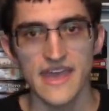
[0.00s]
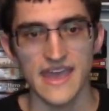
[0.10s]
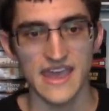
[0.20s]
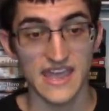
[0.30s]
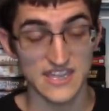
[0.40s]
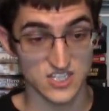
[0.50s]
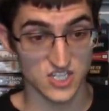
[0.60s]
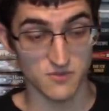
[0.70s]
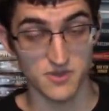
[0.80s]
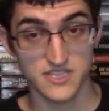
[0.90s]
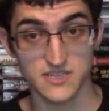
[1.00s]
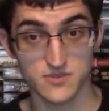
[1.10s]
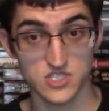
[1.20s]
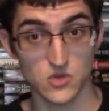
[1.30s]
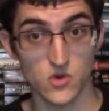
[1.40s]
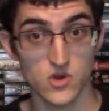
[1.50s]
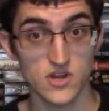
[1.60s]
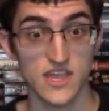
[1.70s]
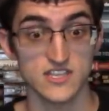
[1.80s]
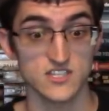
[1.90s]
and she picks up a
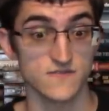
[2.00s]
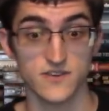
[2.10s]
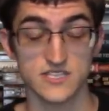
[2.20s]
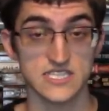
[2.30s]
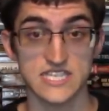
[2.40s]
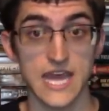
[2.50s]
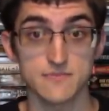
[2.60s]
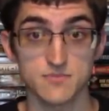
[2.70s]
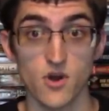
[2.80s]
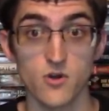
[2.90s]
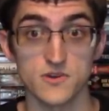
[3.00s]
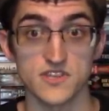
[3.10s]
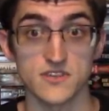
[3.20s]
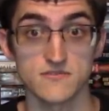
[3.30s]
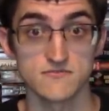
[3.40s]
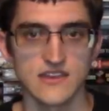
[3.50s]
sword, and she fucking stabs Paul with it.